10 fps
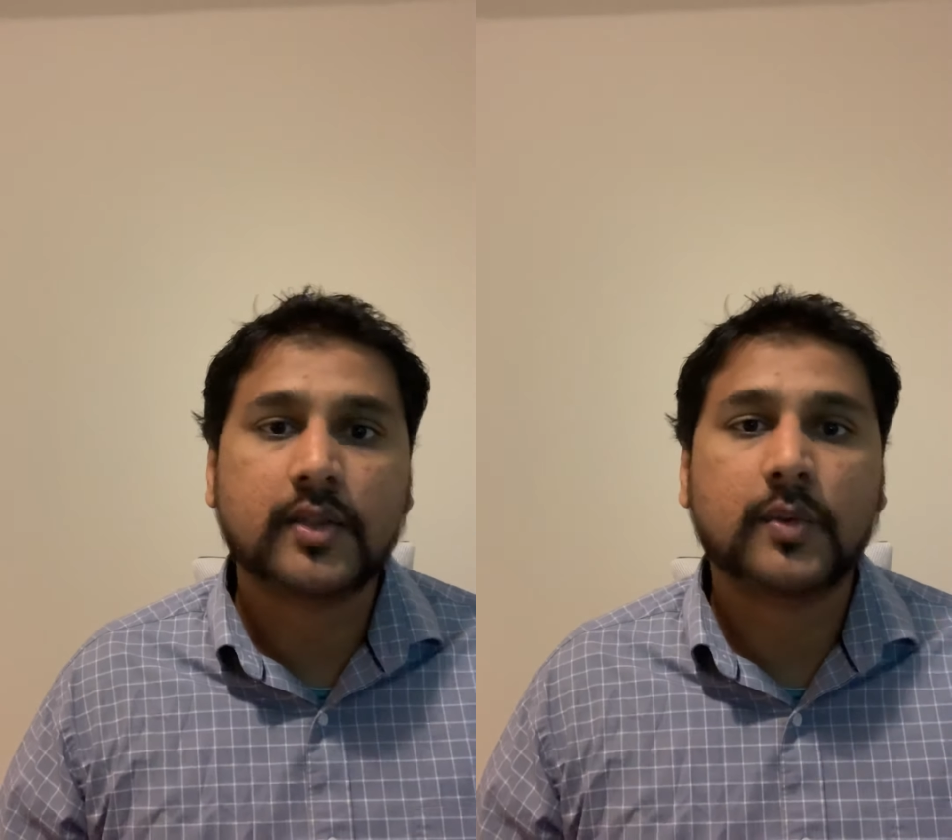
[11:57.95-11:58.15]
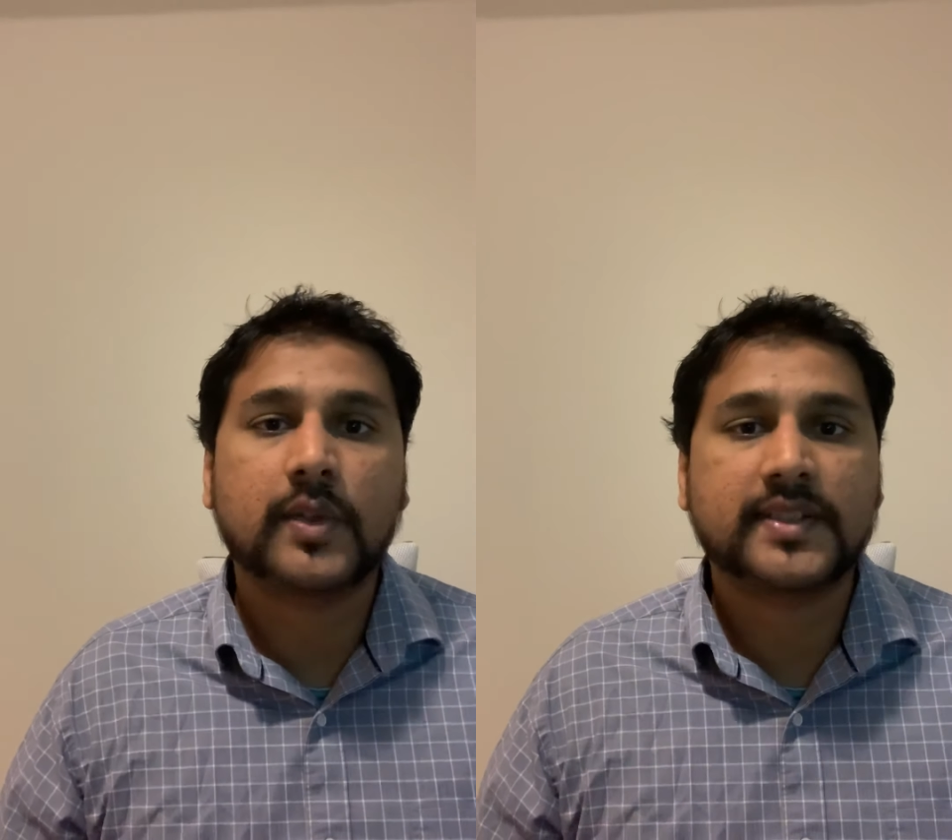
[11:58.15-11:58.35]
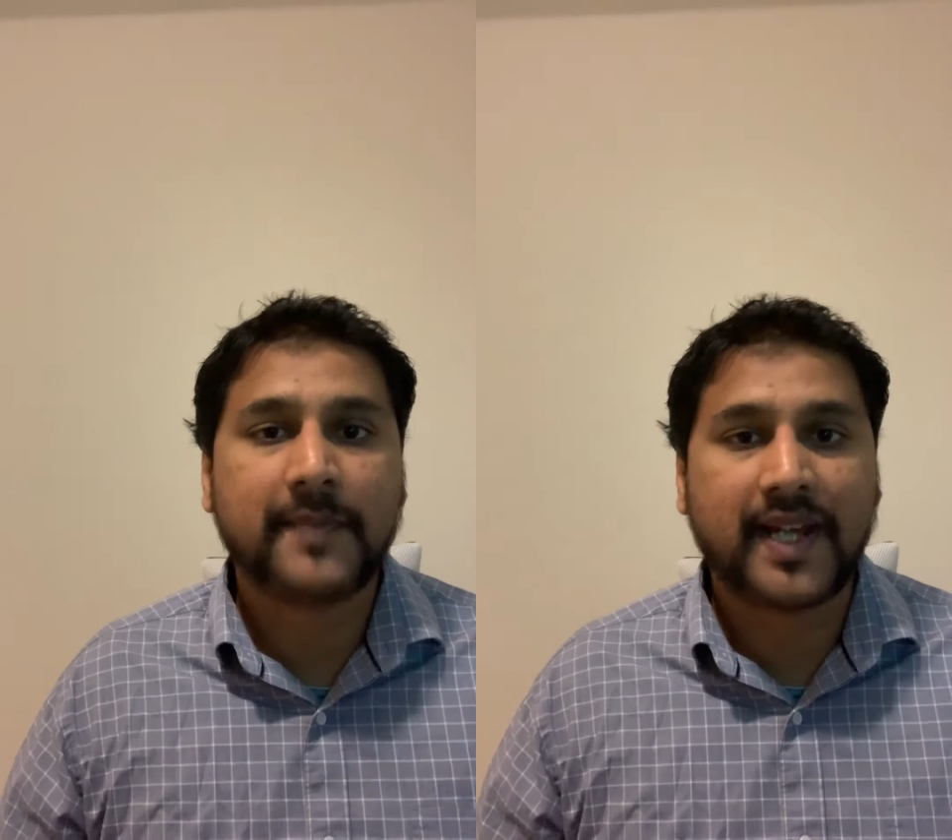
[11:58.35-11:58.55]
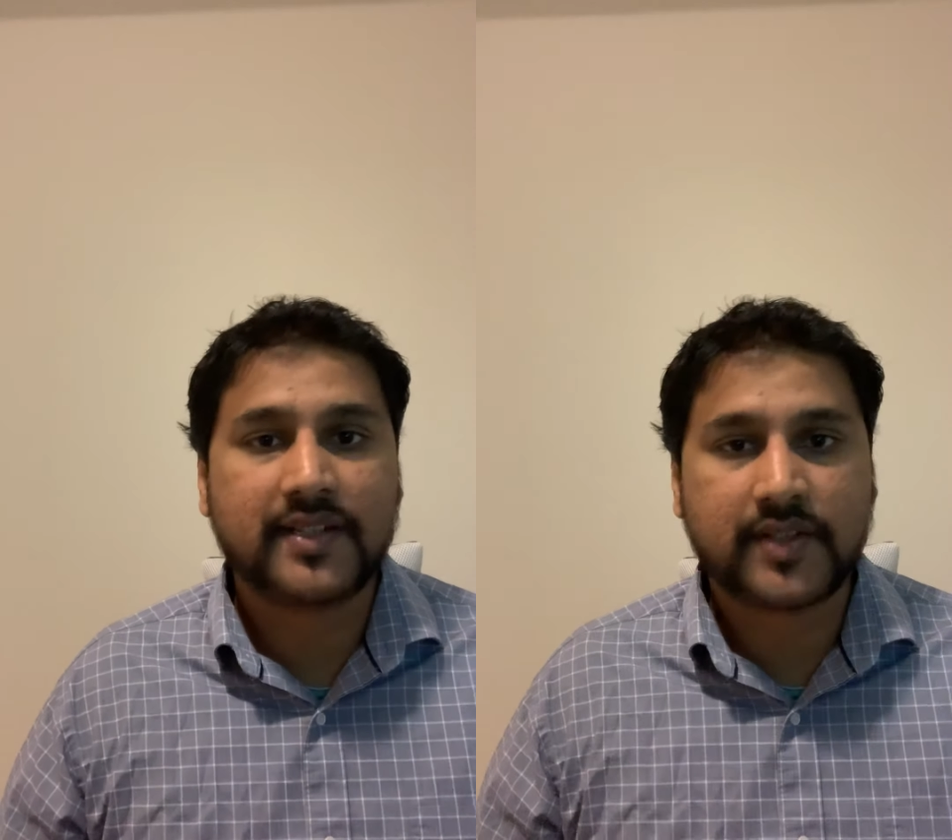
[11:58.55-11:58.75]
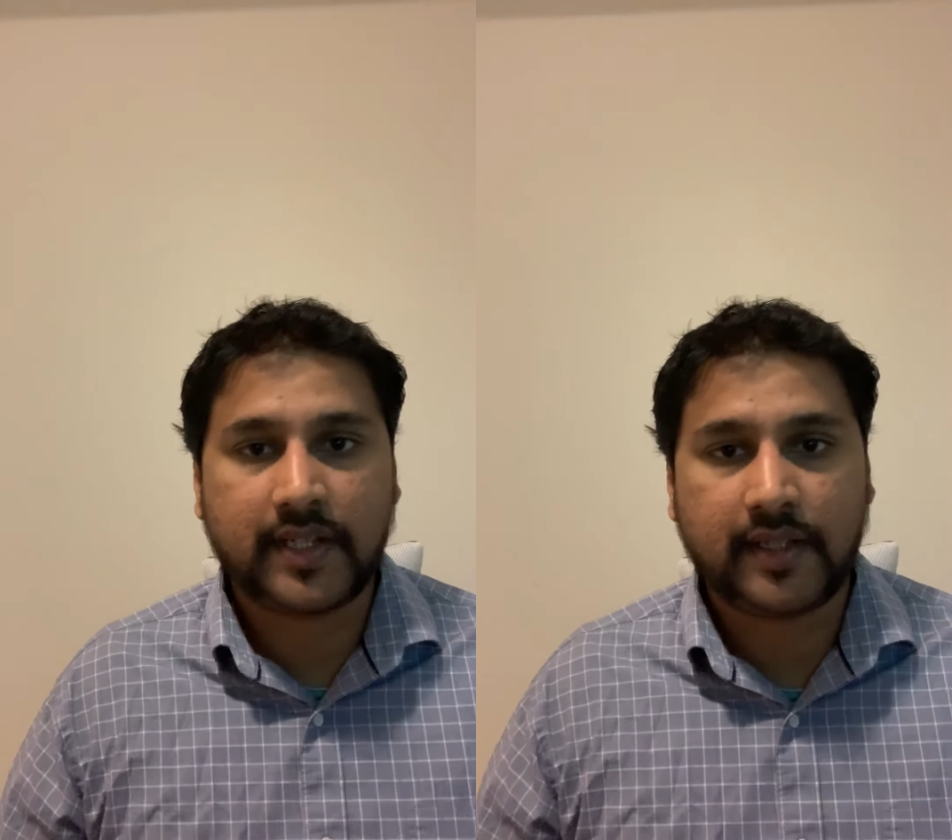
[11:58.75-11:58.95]
towards
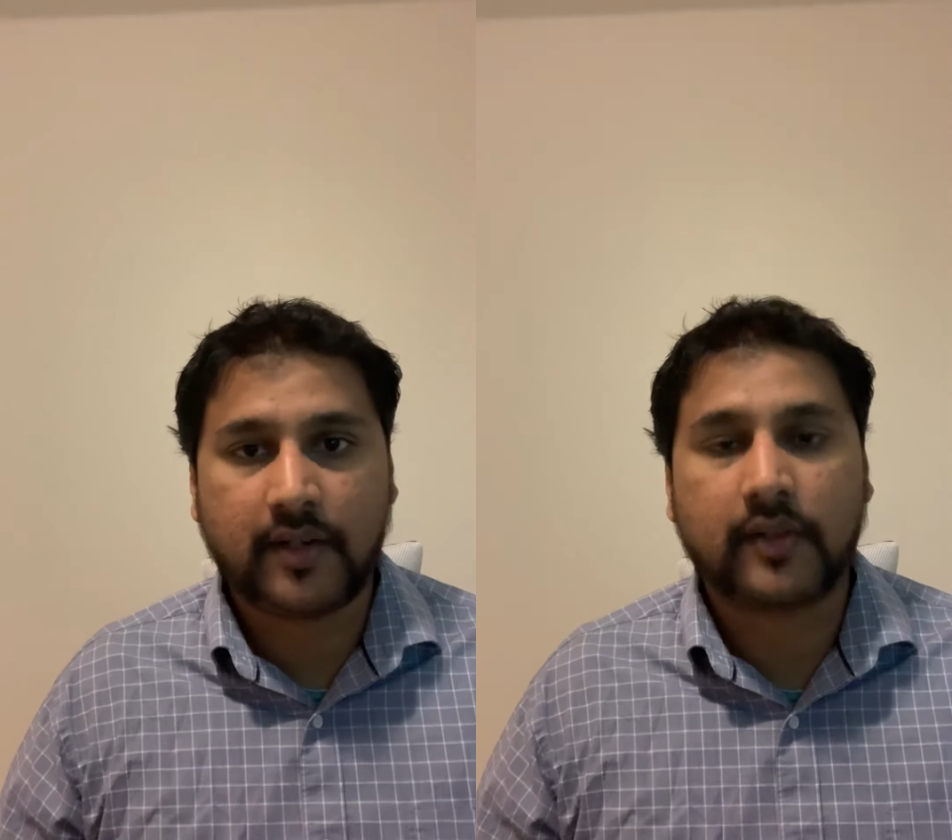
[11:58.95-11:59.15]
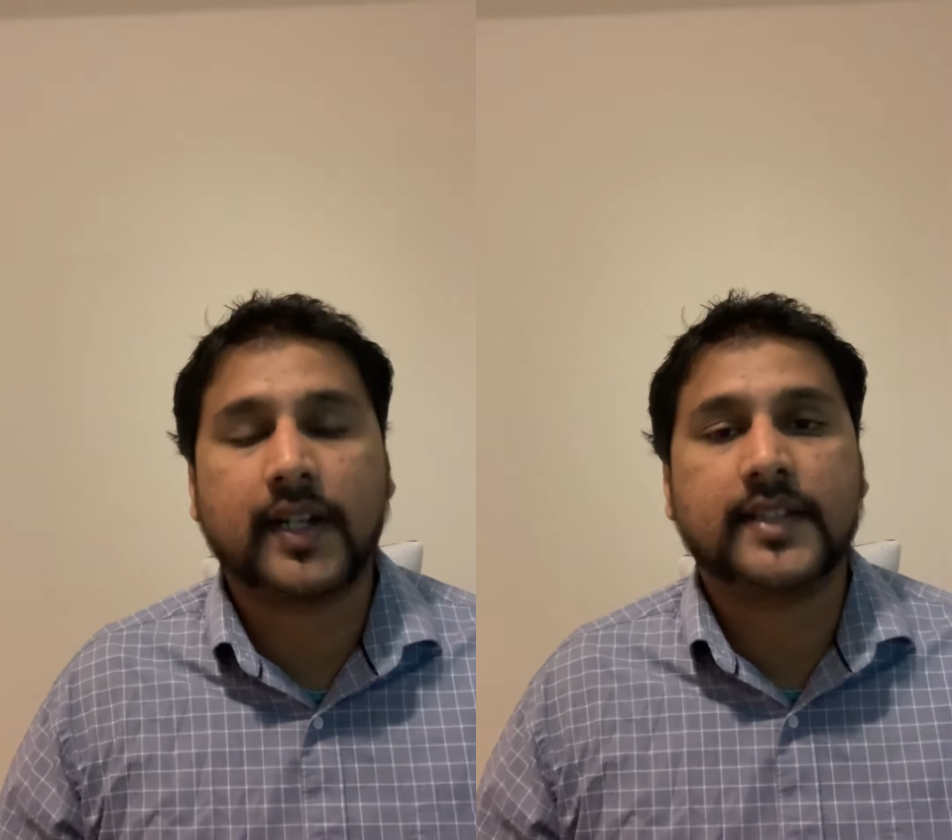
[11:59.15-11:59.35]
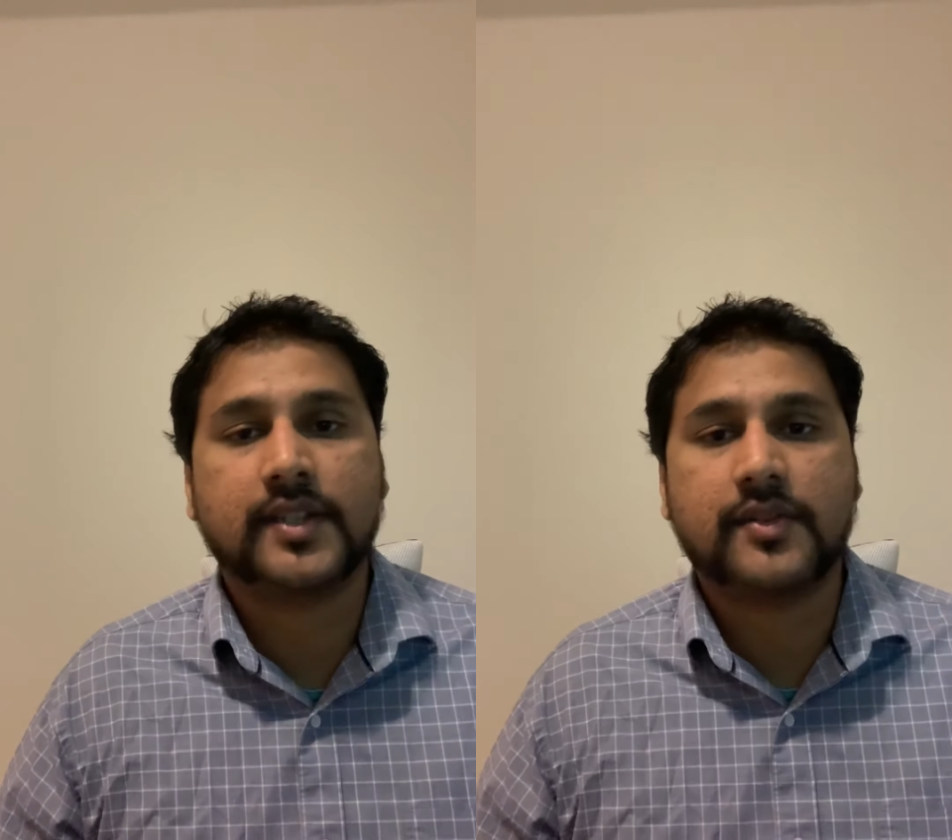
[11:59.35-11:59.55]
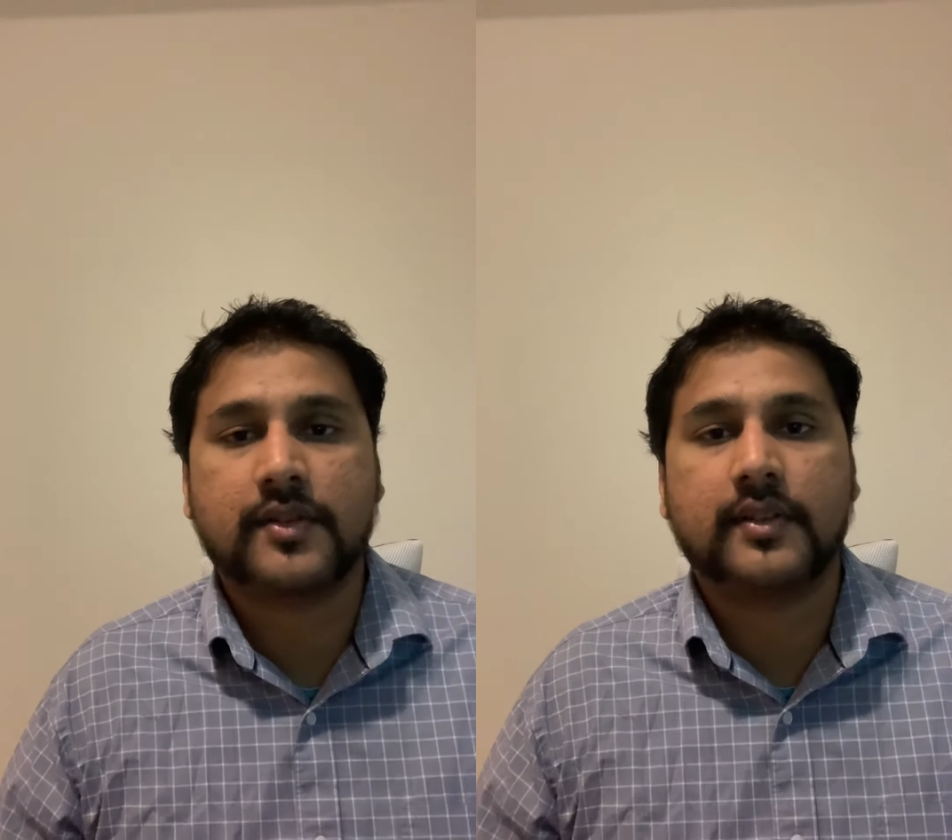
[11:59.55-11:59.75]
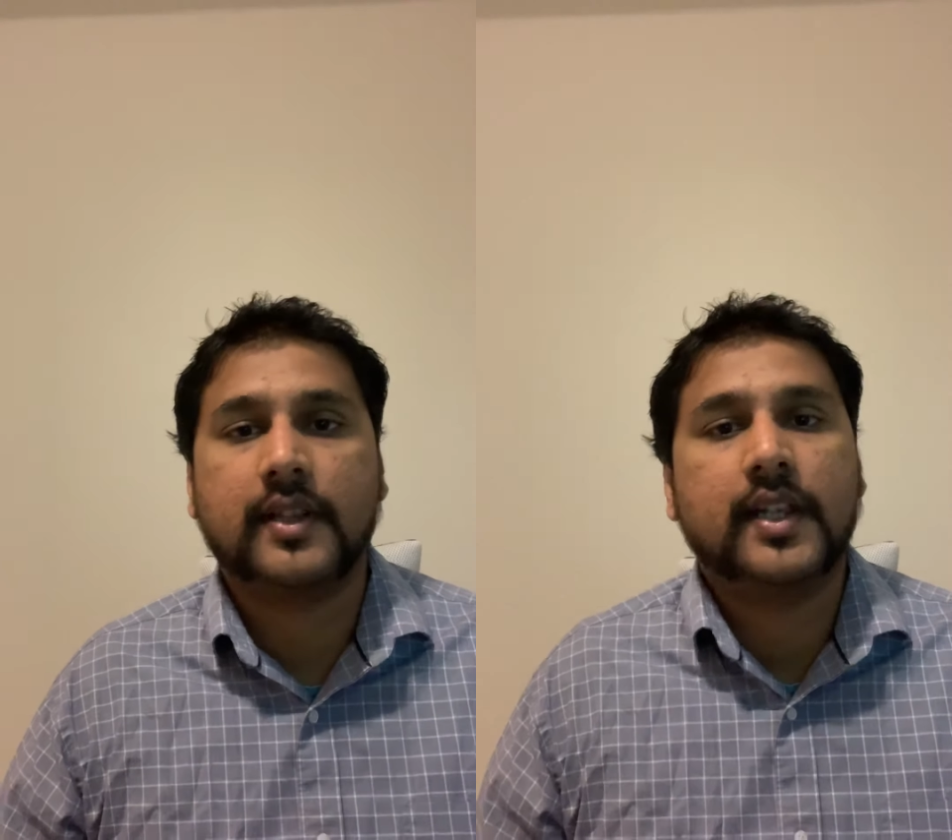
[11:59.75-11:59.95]
managing
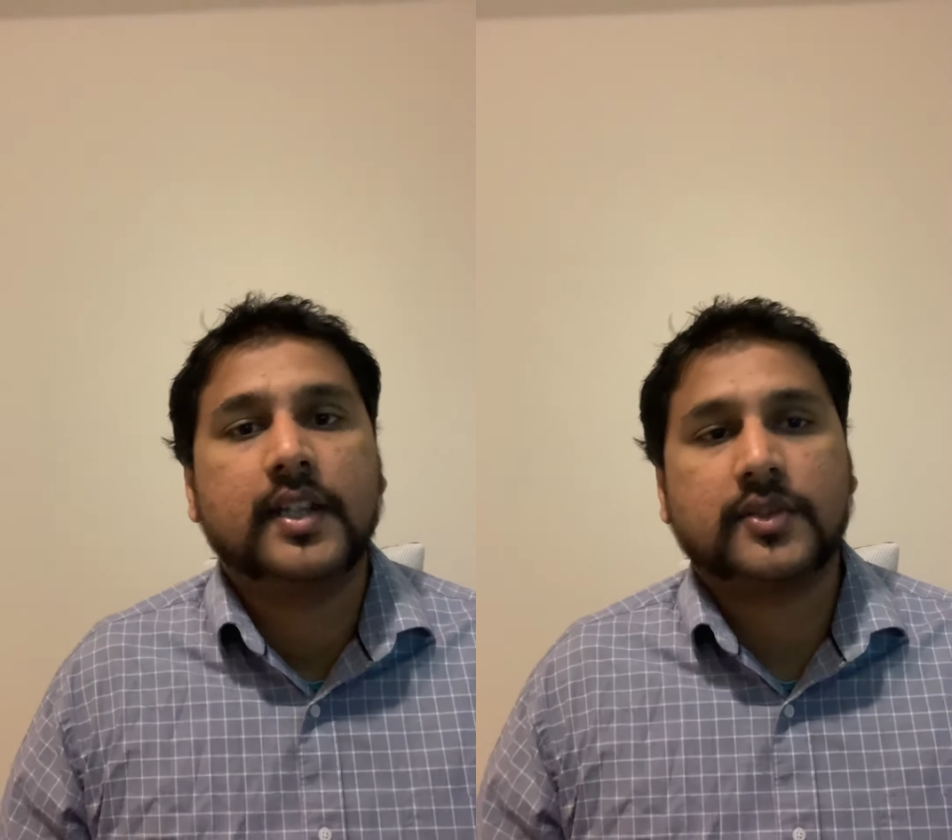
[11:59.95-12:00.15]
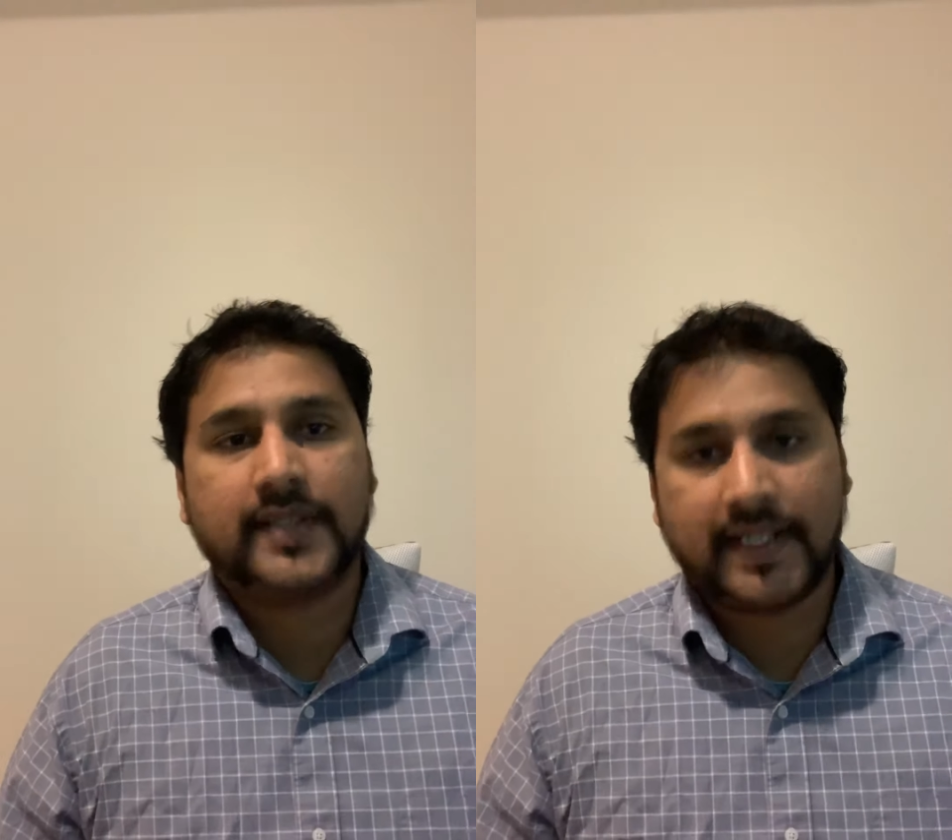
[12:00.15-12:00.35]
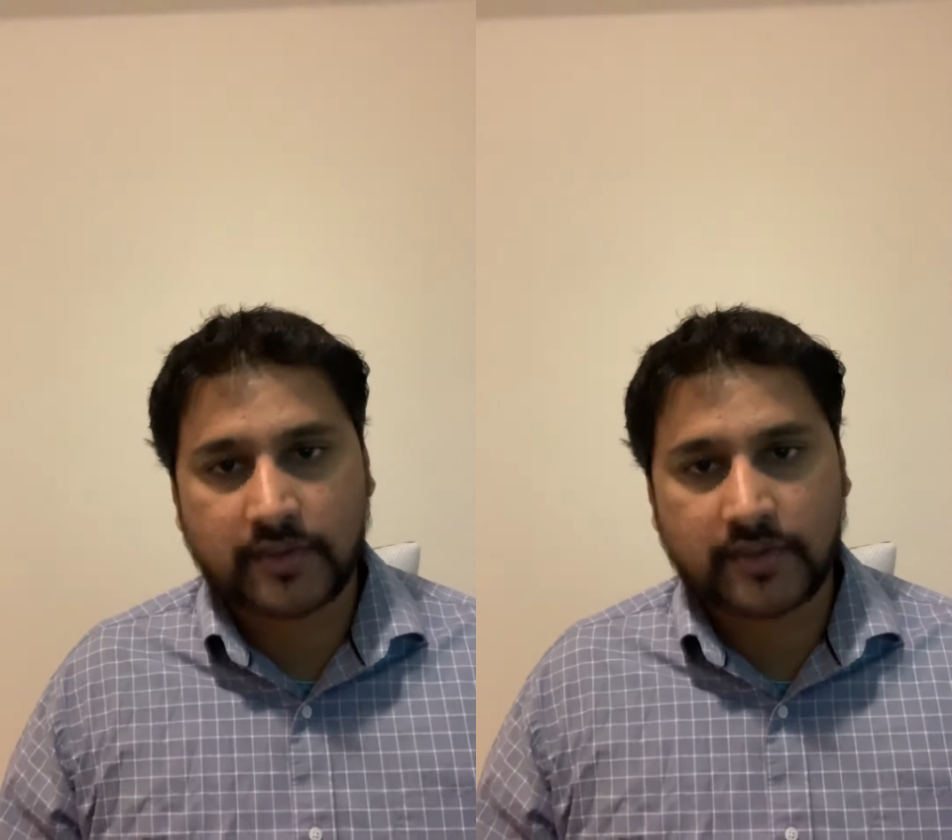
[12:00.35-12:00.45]
organization. So that's